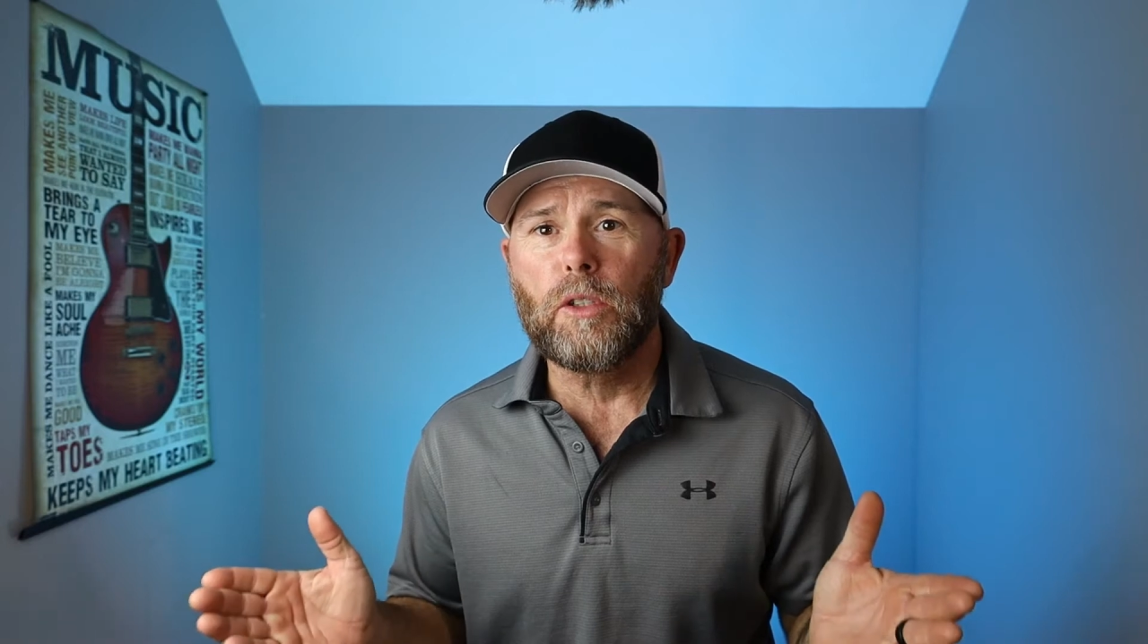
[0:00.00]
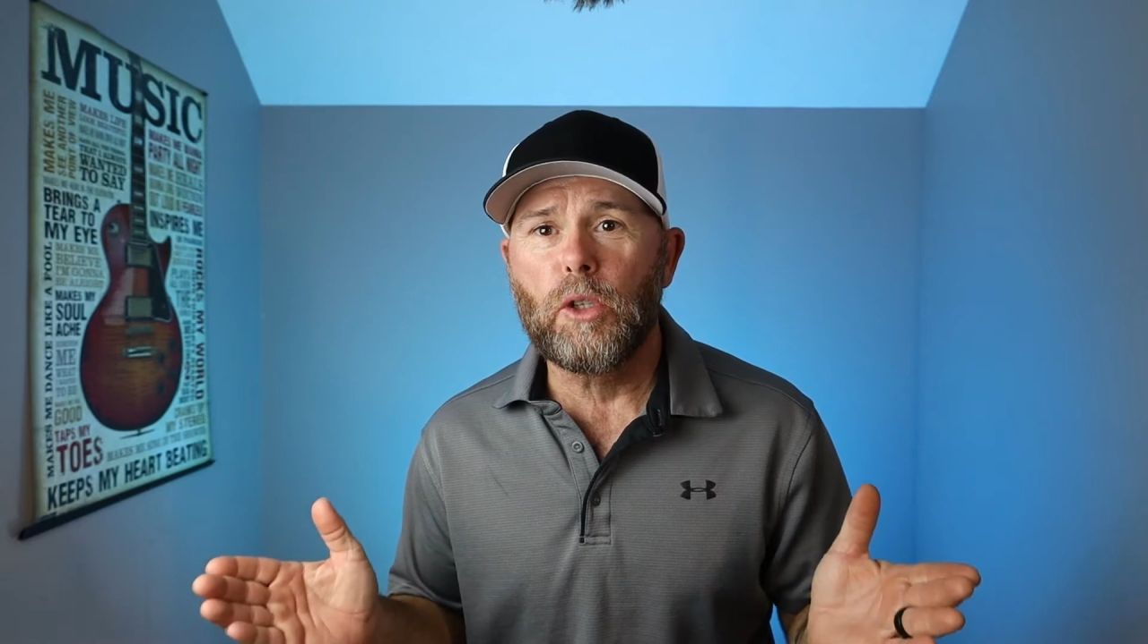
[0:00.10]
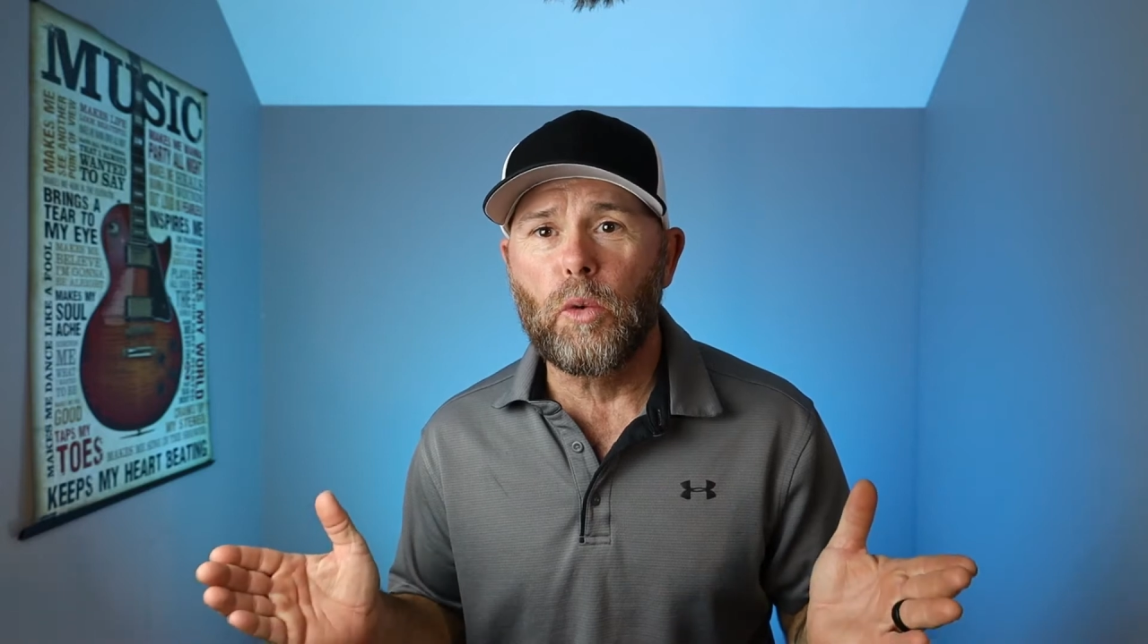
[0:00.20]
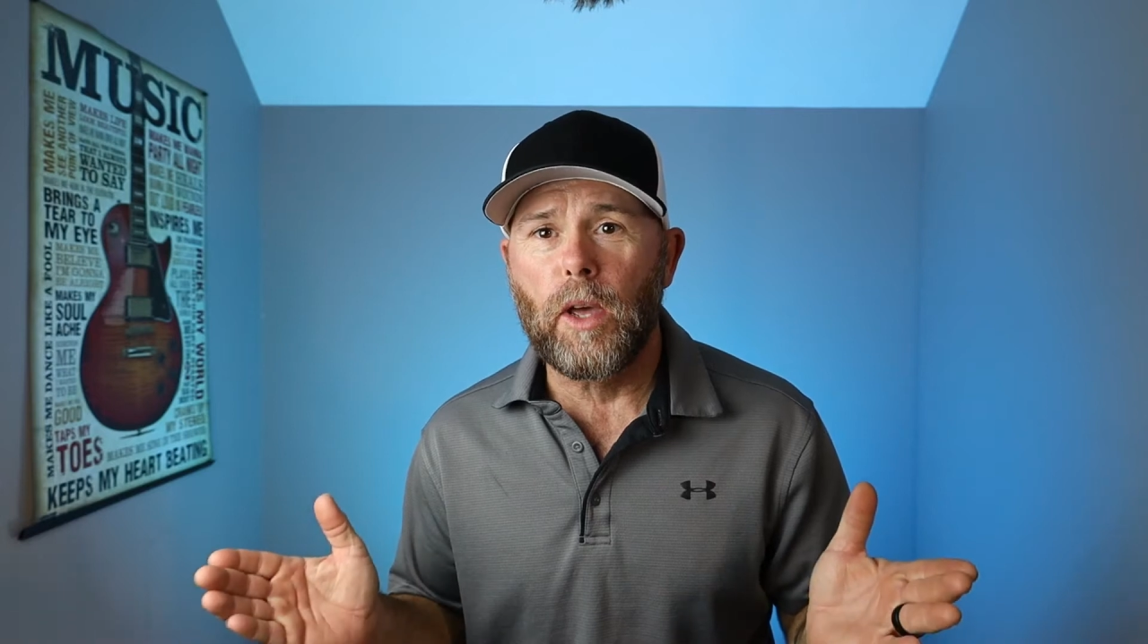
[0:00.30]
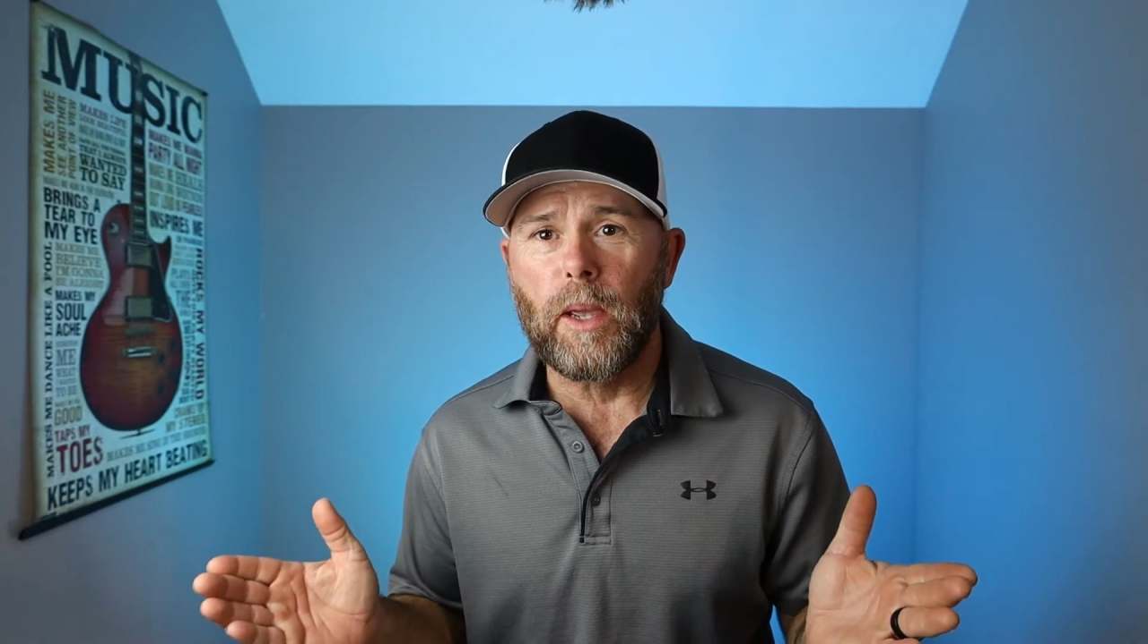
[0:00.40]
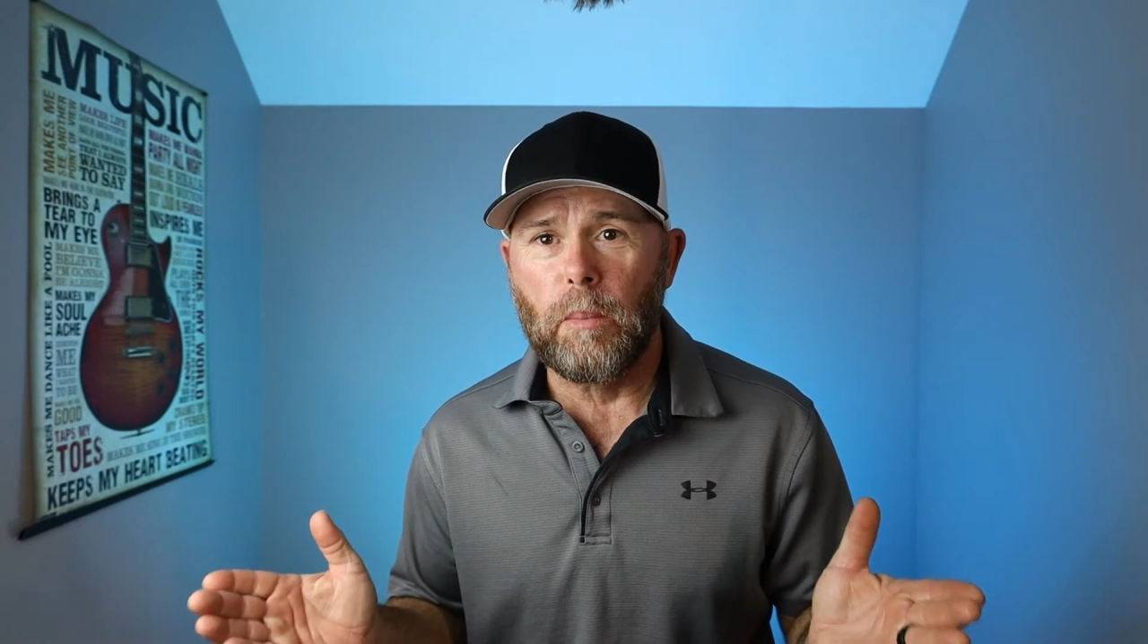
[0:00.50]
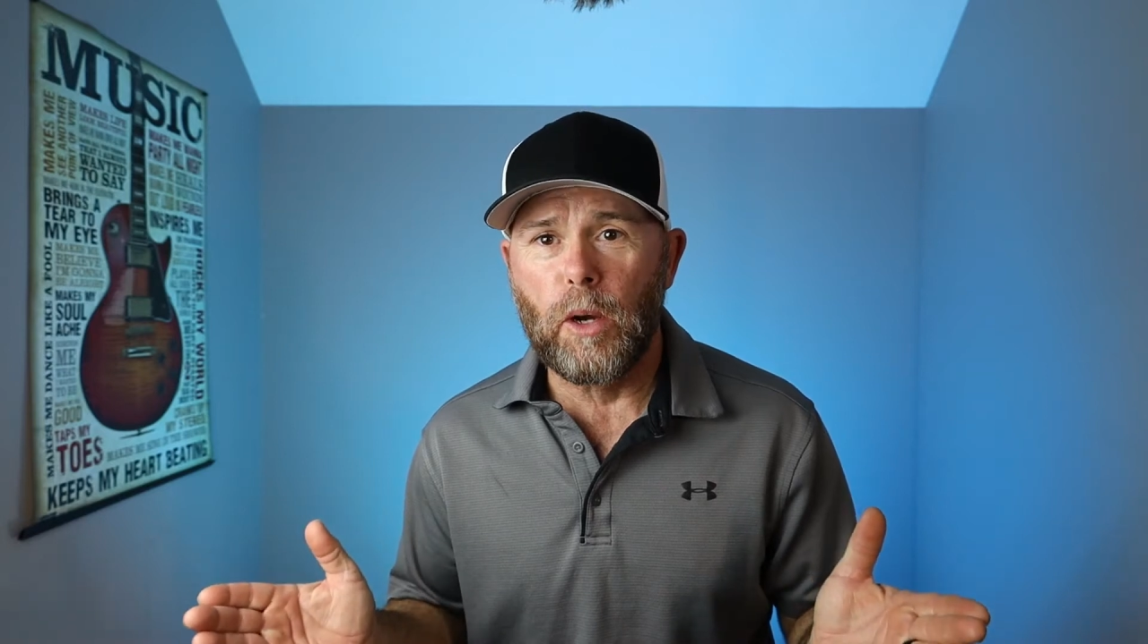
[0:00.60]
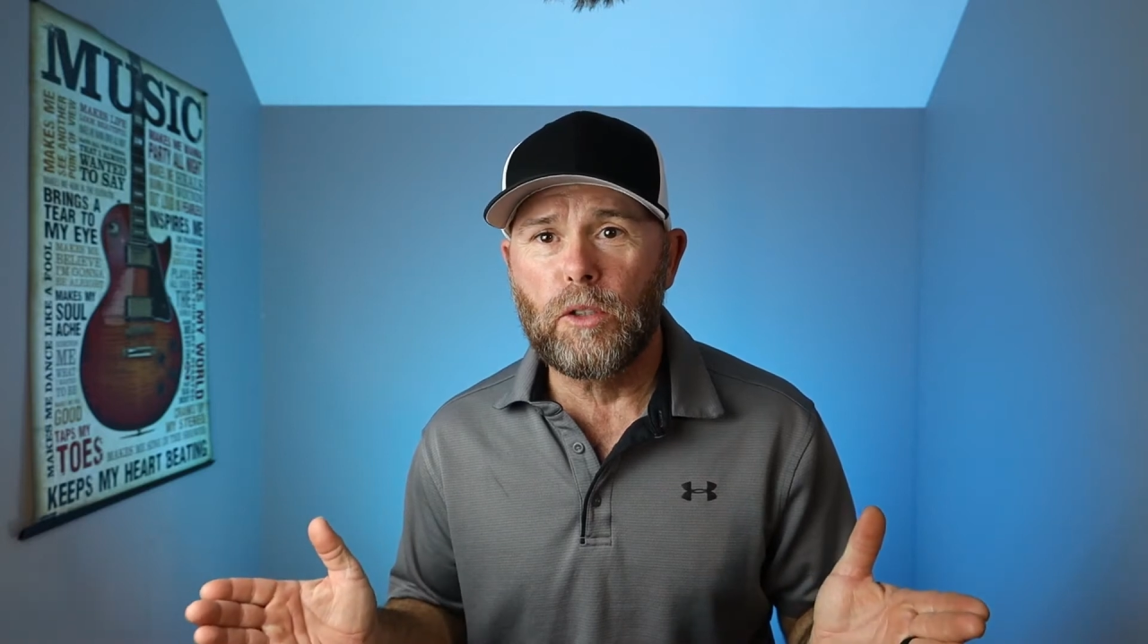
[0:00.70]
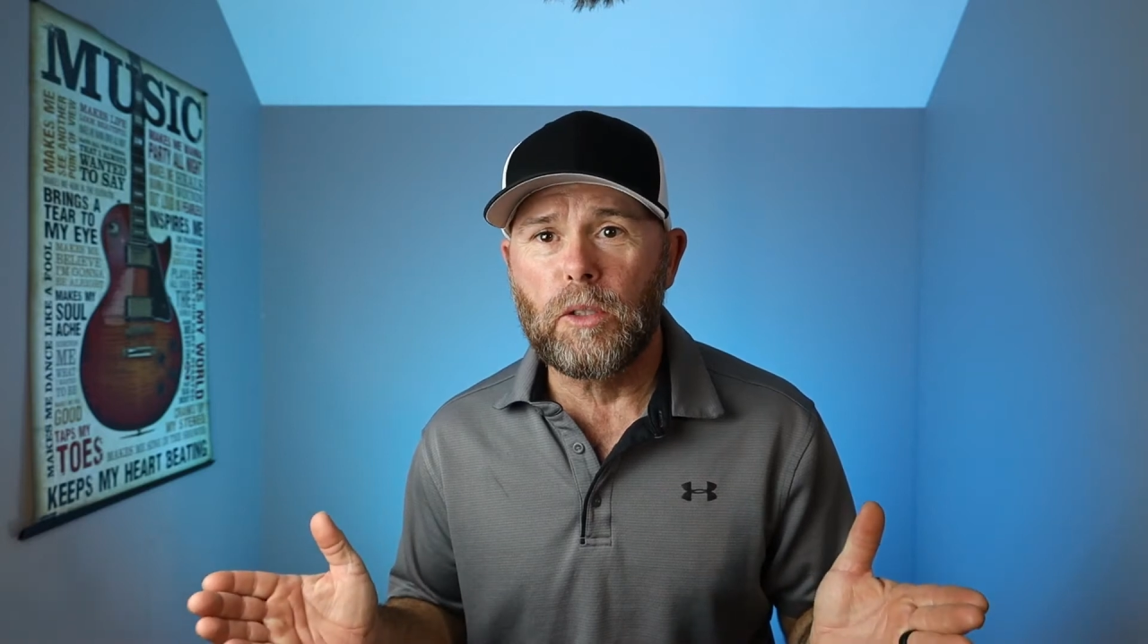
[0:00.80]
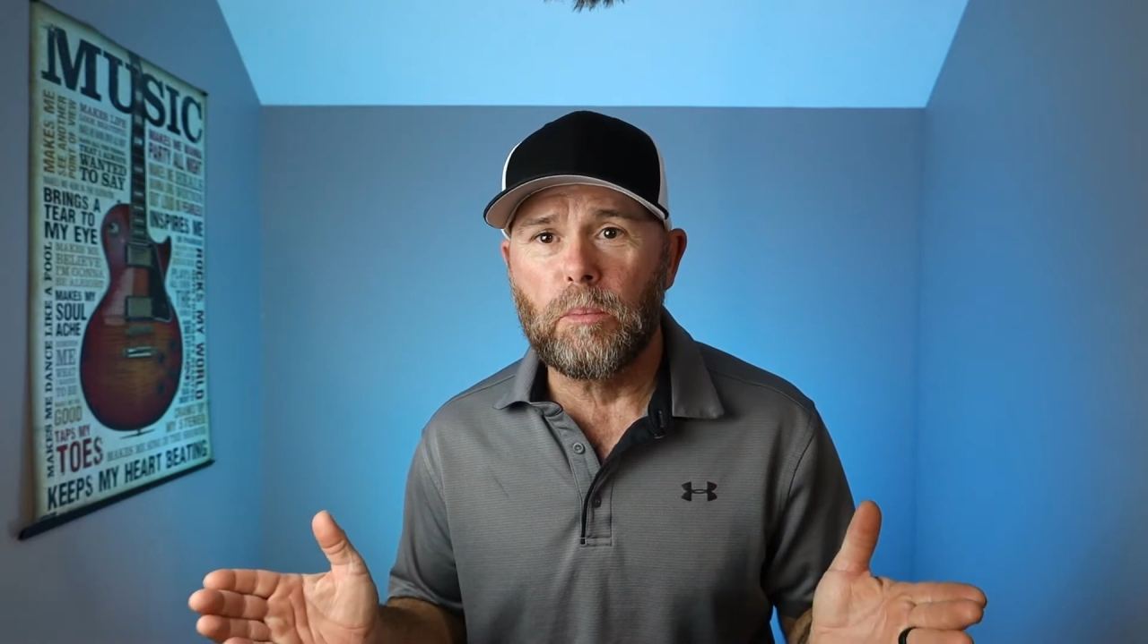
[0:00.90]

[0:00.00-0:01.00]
to a motion